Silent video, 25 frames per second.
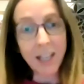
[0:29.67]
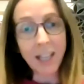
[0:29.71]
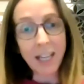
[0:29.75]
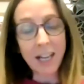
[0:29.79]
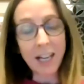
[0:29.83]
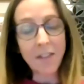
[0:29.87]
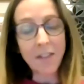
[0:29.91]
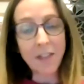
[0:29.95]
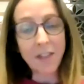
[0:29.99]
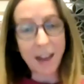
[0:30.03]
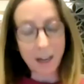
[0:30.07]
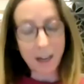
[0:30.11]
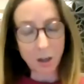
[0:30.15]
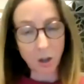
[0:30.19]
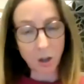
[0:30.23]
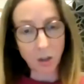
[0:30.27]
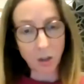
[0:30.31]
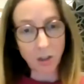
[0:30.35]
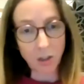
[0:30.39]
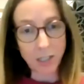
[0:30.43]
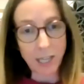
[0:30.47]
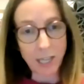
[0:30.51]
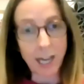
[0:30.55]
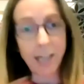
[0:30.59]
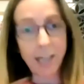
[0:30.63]
in that
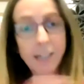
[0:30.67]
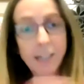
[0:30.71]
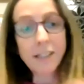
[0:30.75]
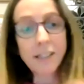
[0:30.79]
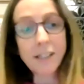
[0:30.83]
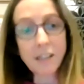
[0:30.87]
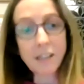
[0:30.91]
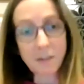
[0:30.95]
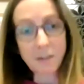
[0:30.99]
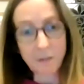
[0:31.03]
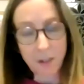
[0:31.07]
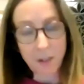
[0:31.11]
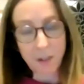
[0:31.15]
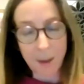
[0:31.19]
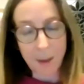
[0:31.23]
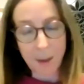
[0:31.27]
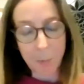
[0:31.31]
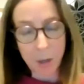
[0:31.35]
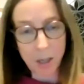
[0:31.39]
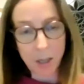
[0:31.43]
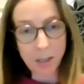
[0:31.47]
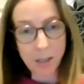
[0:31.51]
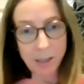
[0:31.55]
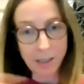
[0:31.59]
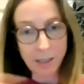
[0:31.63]
context for that
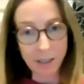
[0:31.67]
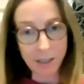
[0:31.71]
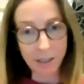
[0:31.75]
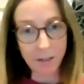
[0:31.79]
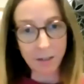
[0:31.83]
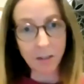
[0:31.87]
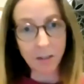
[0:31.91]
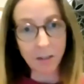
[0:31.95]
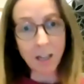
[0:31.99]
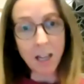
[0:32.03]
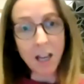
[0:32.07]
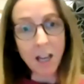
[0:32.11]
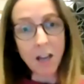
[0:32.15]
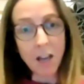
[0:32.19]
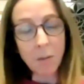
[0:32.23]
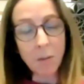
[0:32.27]
person,